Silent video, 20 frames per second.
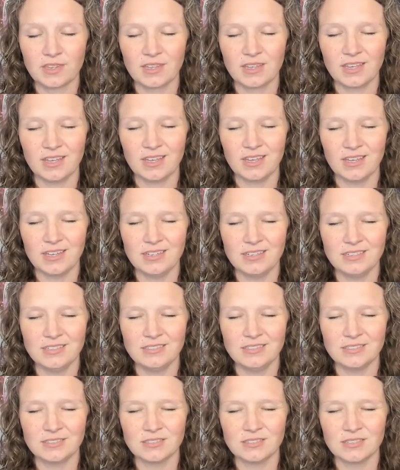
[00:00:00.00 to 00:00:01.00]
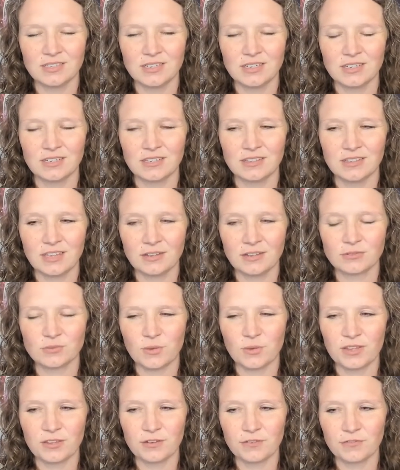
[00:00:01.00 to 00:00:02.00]
And that's
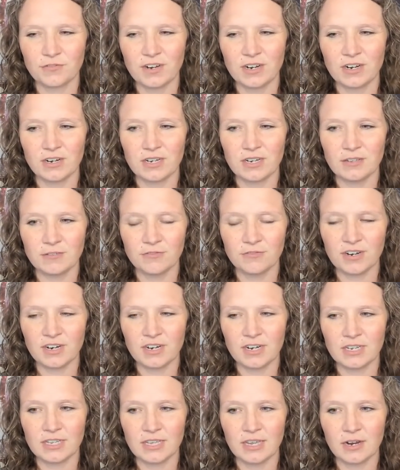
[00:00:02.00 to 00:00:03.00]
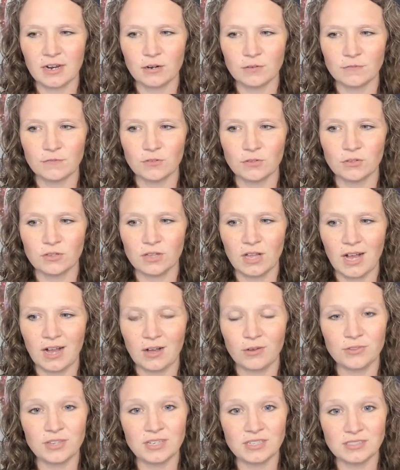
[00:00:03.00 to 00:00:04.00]
why they're very, very careful how
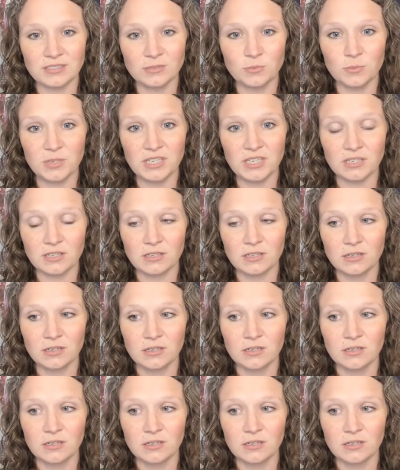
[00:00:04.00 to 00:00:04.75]
they speak